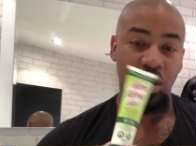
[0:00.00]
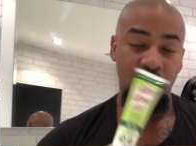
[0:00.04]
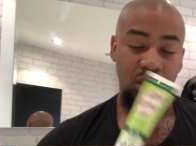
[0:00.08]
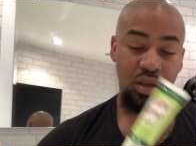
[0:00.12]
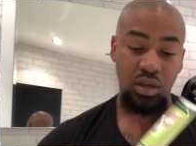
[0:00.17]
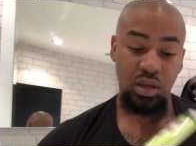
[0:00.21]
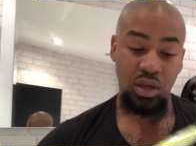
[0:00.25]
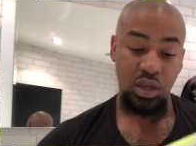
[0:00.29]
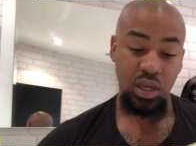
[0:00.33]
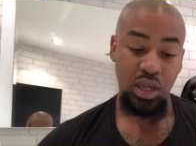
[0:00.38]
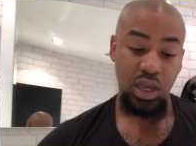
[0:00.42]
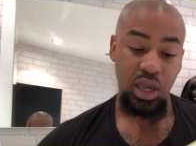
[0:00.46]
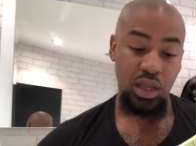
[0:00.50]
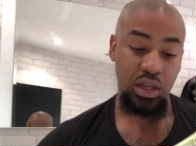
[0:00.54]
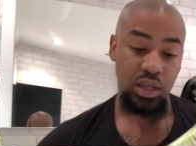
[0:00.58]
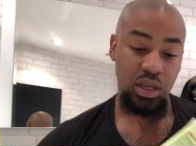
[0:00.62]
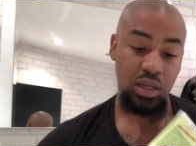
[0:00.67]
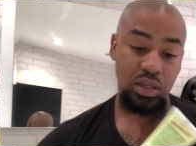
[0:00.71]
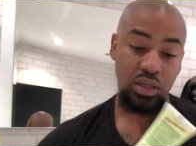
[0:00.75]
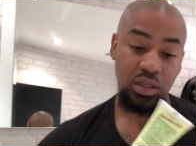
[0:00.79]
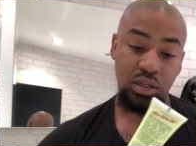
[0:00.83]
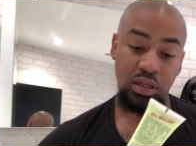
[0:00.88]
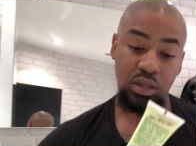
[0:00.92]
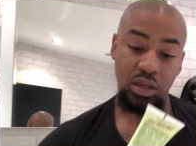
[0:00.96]
you can get
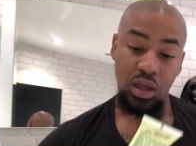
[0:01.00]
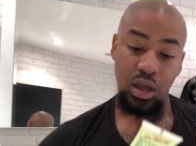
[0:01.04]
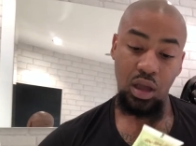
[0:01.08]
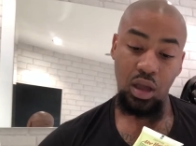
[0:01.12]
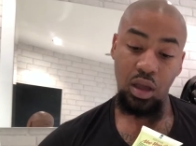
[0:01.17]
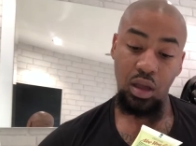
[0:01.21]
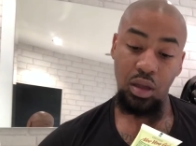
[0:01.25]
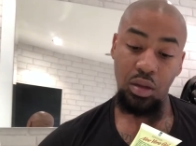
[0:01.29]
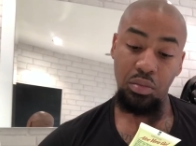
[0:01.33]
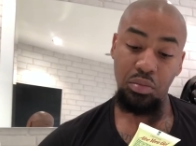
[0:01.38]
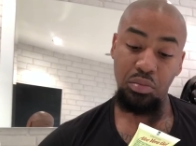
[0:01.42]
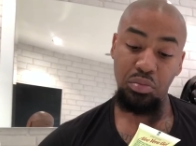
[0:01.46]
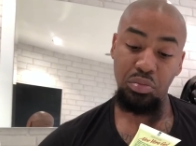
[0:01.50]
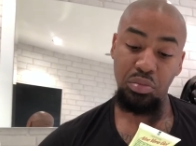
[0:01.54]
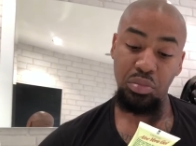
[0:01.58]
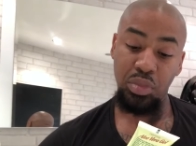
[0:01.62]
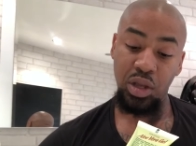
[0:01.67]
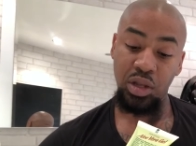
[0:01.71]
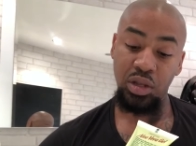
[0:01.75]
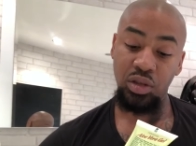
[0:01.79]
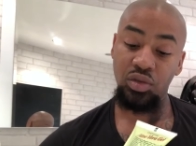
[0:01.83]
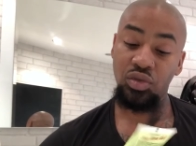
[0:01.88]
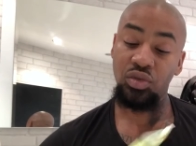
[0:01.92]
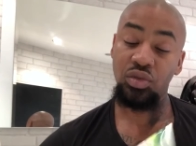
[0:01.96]
this um,
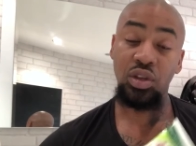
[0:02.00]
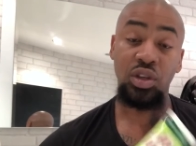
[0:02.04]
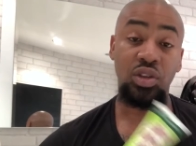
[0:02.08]
and it's,